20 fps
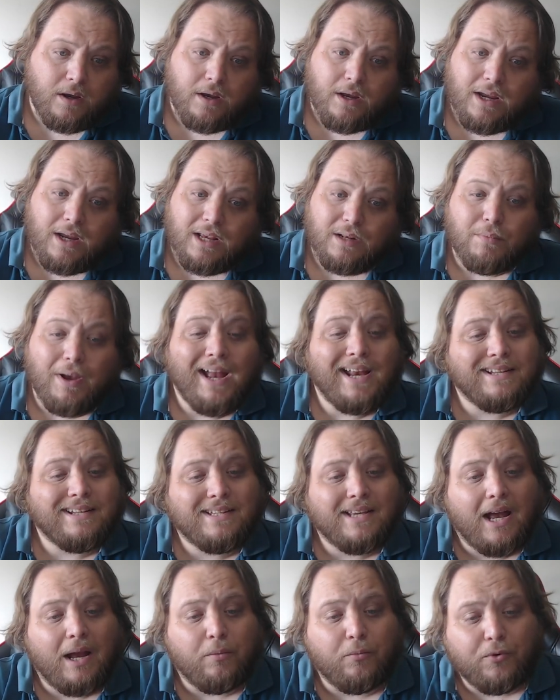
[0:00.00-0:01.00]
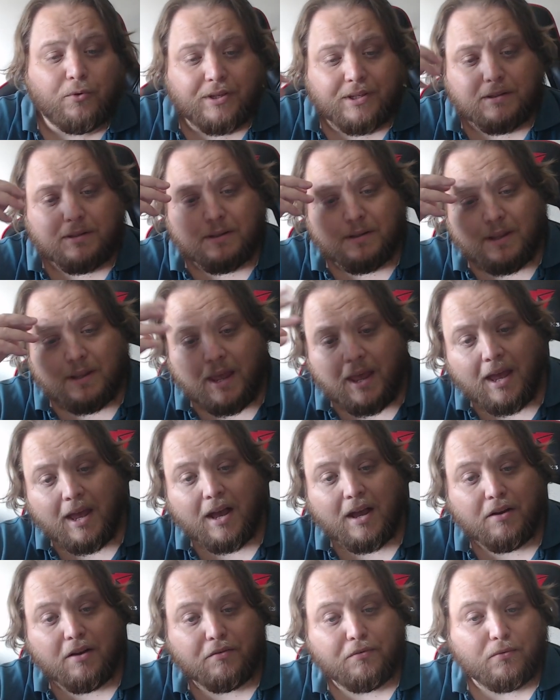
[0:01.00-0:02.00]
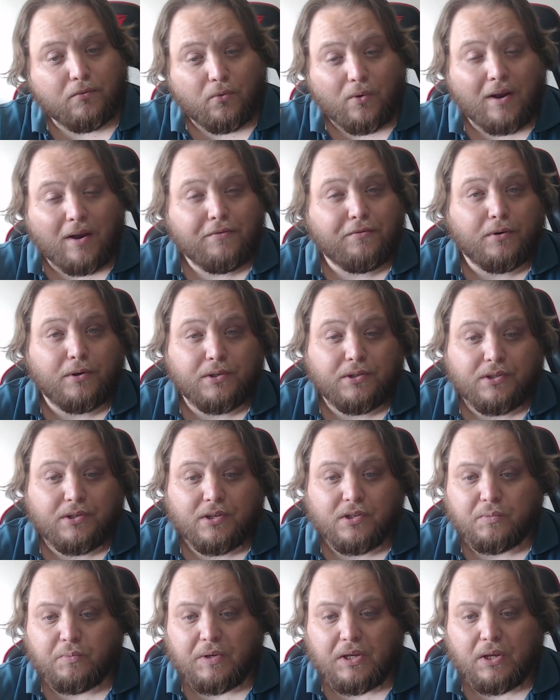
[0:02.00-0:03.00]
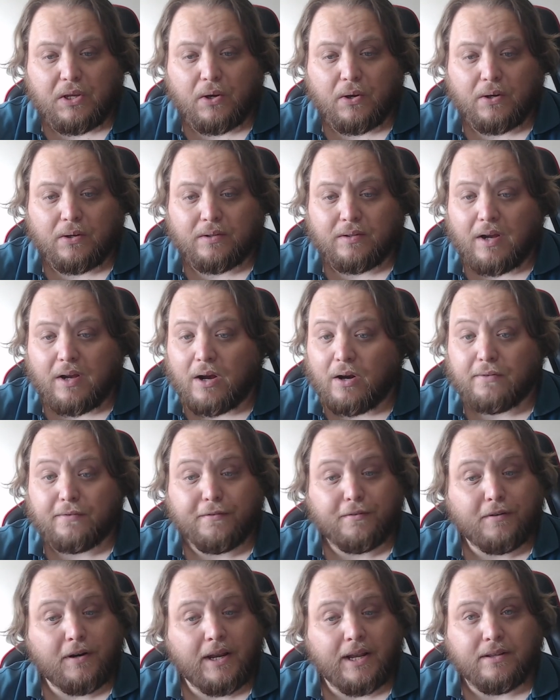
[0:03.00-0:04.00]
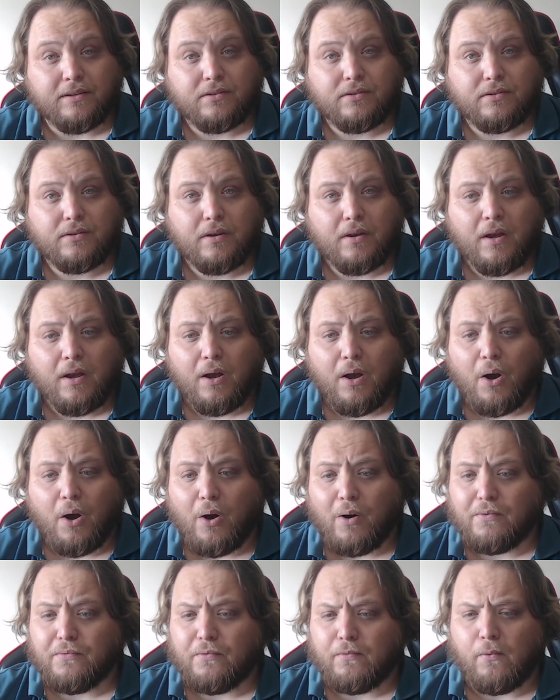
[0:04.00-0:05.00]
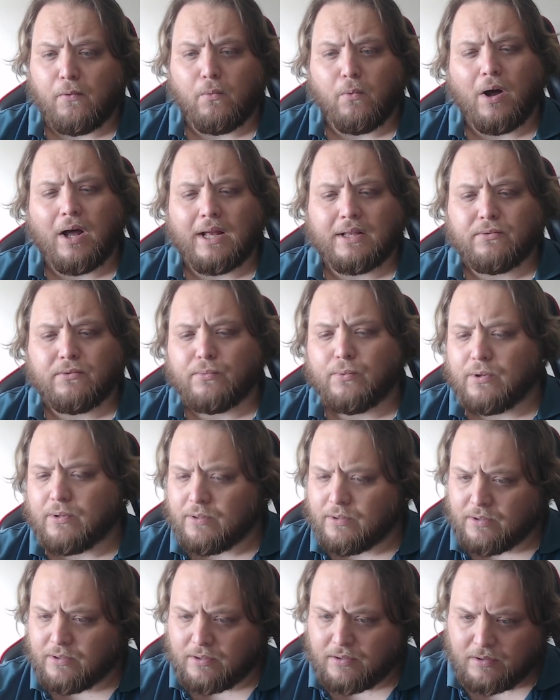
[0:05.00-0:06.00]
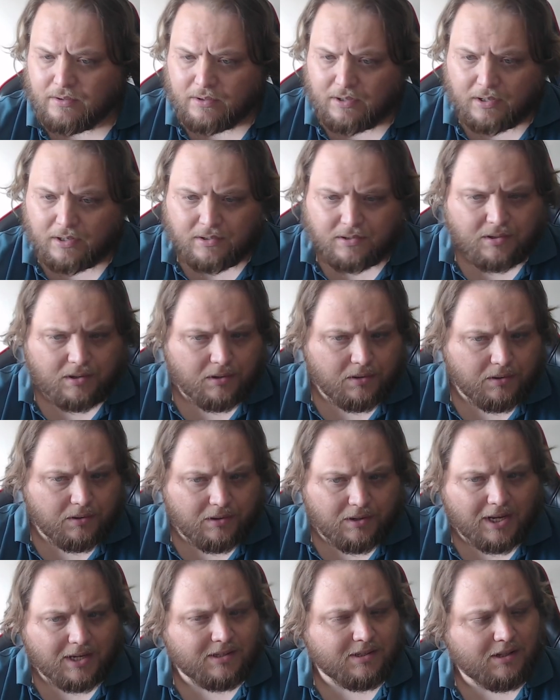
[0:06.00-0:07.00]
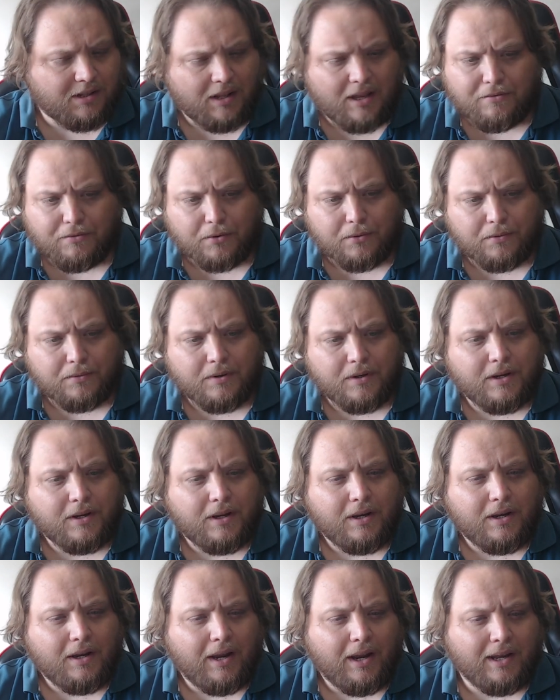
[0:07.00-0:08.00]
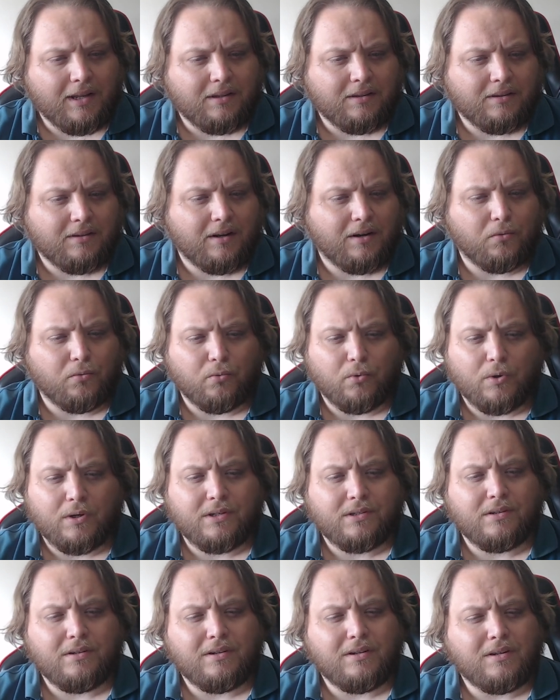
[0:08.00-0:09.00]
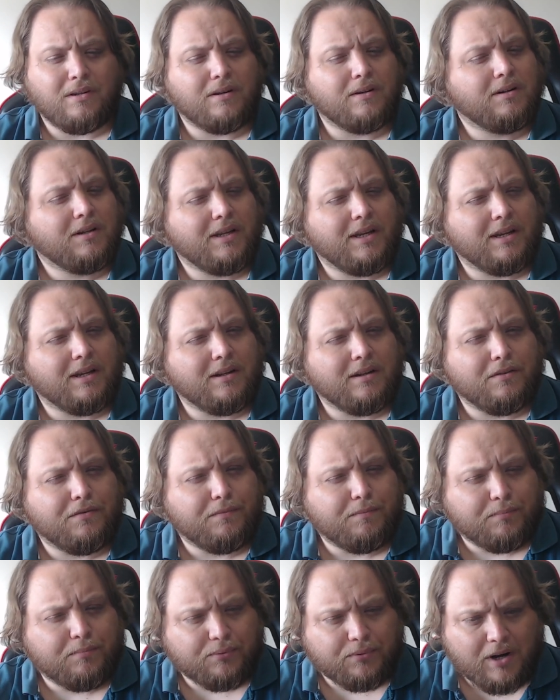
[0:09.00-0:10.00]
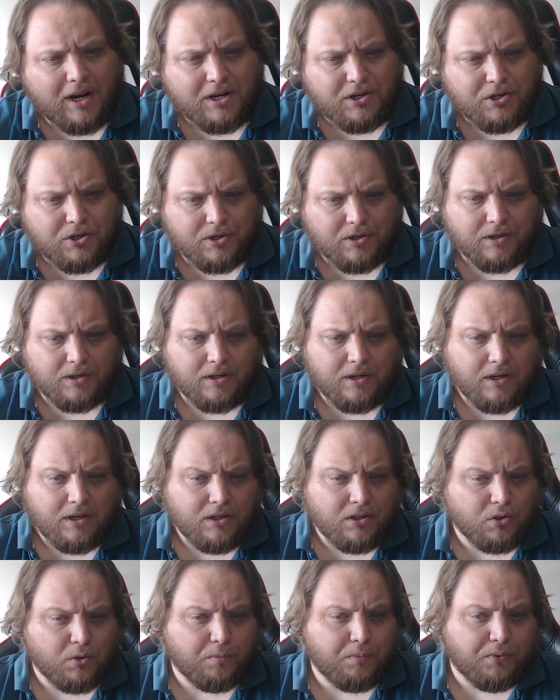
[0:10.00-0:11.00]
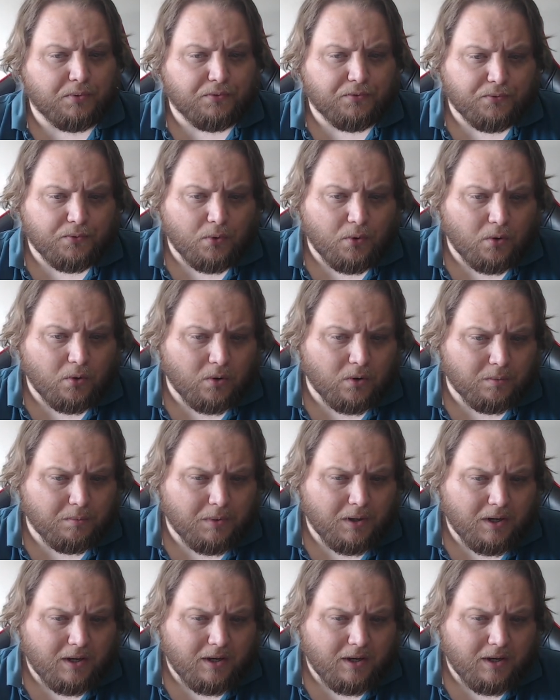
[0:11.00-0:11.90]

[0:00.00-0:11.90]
In my time, we didn't have references beyond our friends of what was considered next level, and there wasn't nearly enough pressure to perform